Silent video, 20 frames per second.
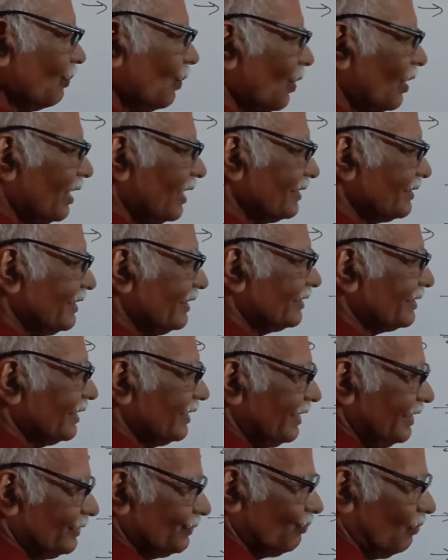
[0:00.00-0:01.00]
modulus z
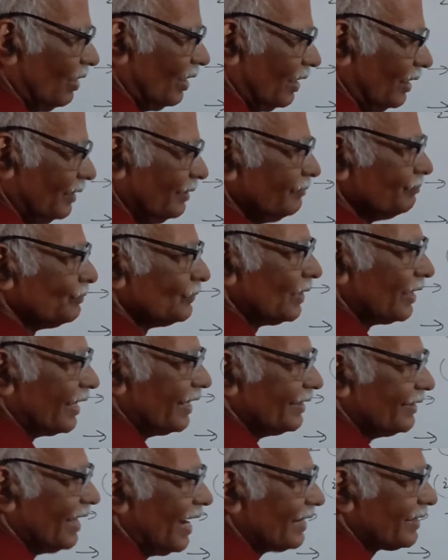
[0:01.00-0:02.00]
is 1.
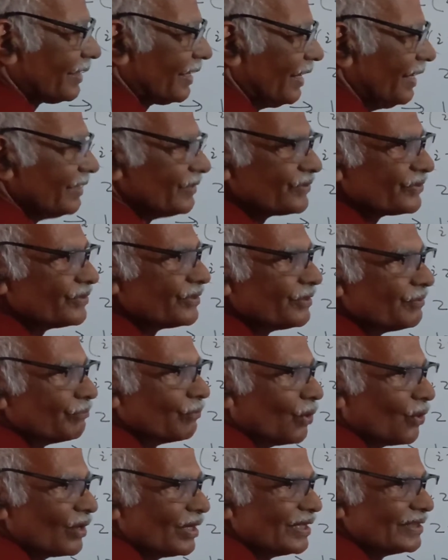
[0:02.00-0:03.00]
In that case,
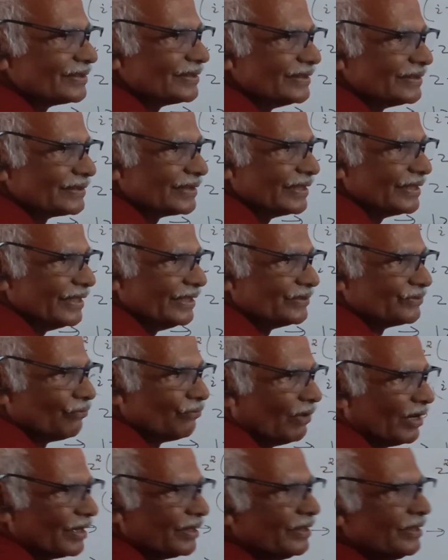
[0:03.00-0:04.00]
modulus z is
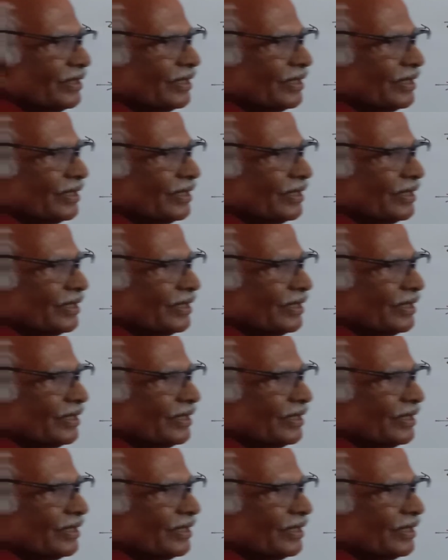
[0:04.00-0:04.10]
1.